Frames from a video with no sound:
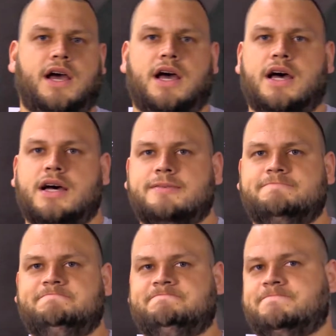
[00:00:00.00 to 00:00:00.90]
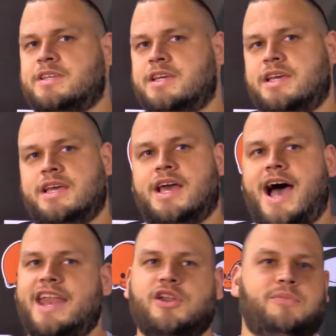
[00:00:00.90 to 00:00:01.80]
I
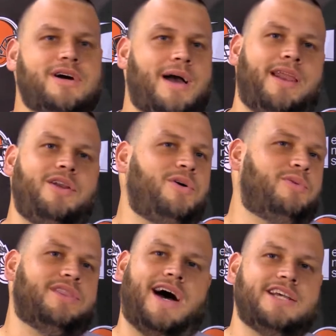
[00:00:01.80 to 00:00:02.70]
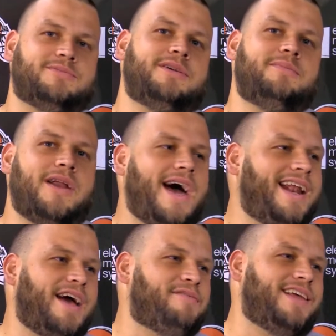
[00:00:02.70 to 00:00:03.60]
didn't know much. I mean, I know he won the Heisman, but I
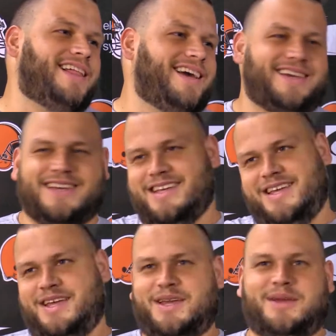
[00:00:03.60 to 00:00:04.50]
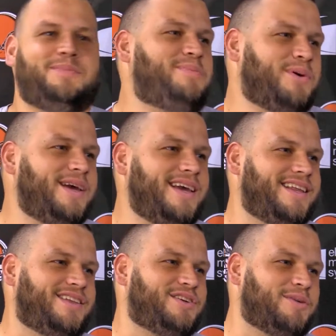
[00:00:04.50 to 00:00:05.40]
didn't have any, like,
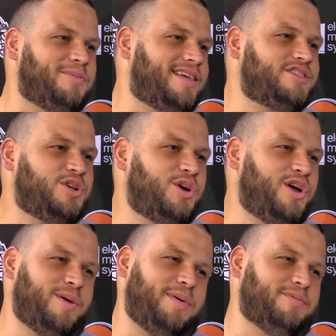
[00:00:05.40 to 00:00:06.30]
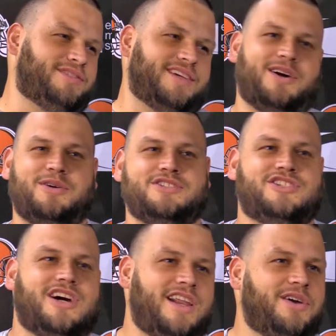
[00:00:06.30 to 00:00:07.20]
predetermined things. You know, you hear people say, oh, he's
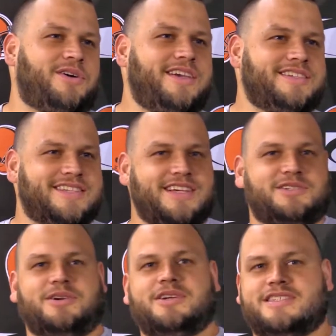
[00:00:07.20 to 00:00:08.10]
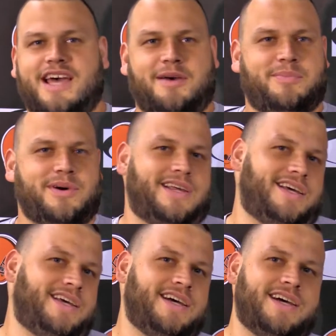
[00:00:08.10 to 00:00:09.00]
Johnny or he's this or he's that. But
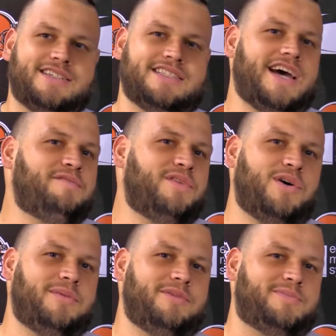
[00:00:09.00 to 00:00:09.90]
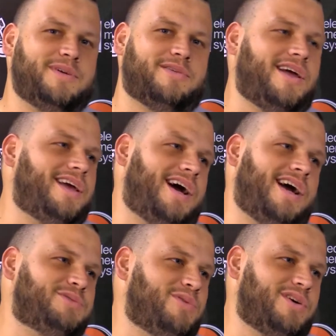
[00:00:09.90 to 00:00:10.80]
since I've known him, he's been a great
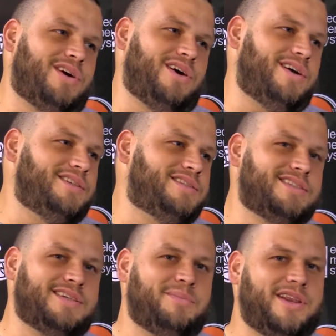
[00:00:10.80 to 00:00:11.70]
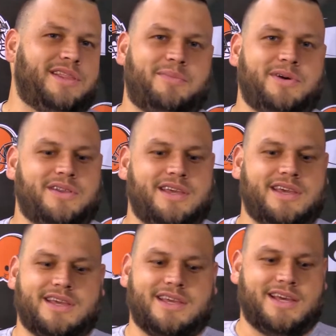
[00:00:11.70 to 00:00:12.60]
guy. He's worked hard. He's been in the
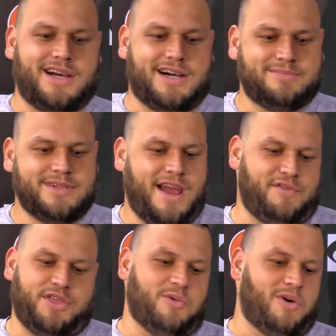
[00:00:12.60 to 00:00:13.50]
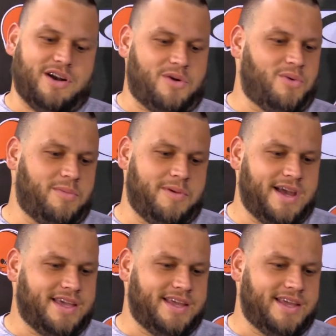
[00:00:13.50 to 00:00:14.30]
building. Everything you want in a quarterback.